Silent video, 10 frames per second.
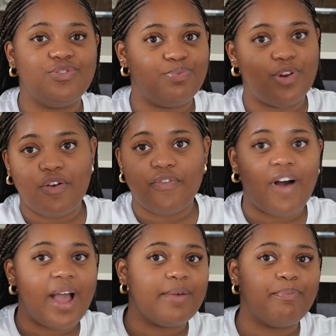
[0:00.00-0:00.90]

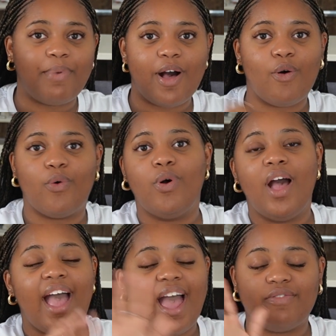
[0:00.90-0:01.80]
notify bell,
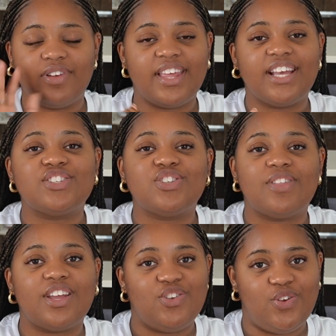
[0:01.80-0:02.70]
everything, so
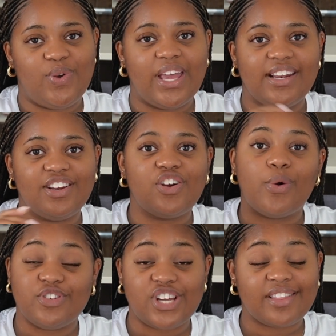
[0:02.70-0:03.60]
that you can go
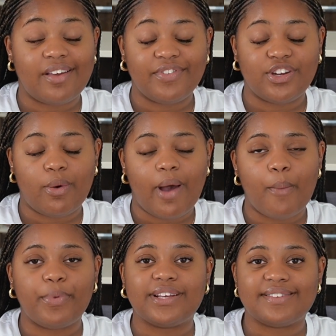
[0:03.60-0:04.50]
and check that video
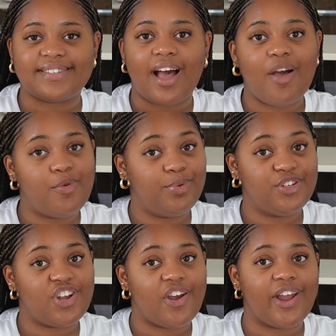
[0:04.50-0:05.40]
out, because I will be
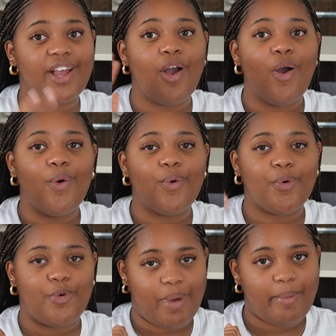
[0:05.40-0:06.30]
sharing
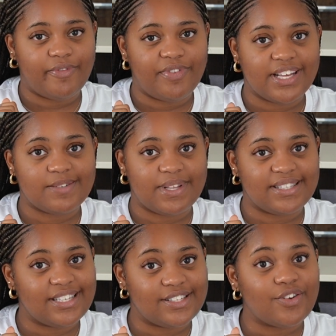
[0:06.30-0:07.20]
all my monthly
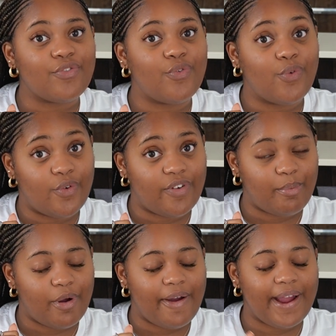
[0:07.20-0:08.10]
expenses for
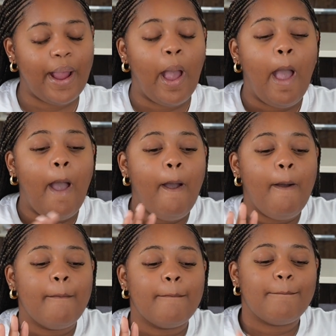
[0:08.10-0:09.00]
February.
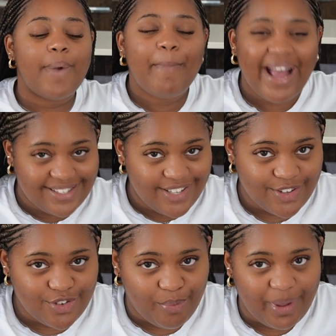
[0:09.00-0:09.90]
But back to
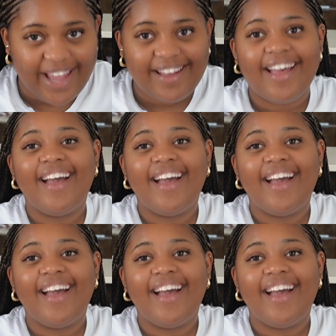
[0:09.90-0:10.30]
the topic.